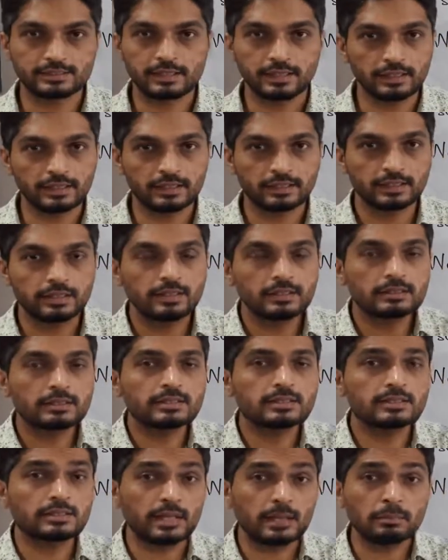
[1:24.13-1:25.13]
Getting the
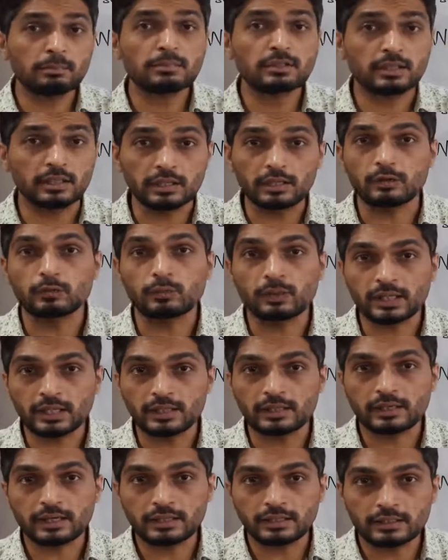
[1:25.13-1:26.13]
same thing we
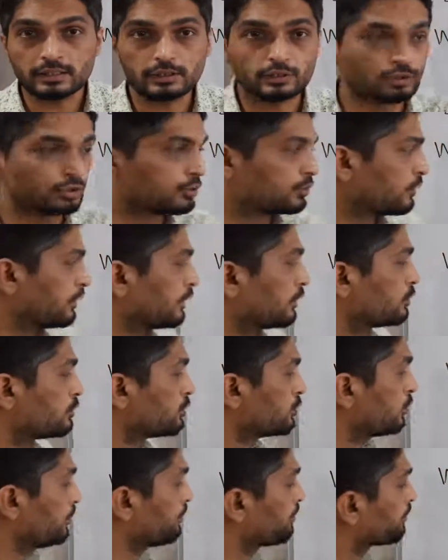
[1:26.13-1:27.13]
can write in this way
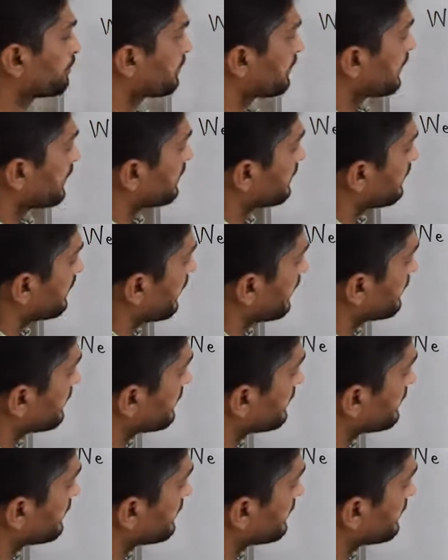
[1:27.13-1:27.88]
also, that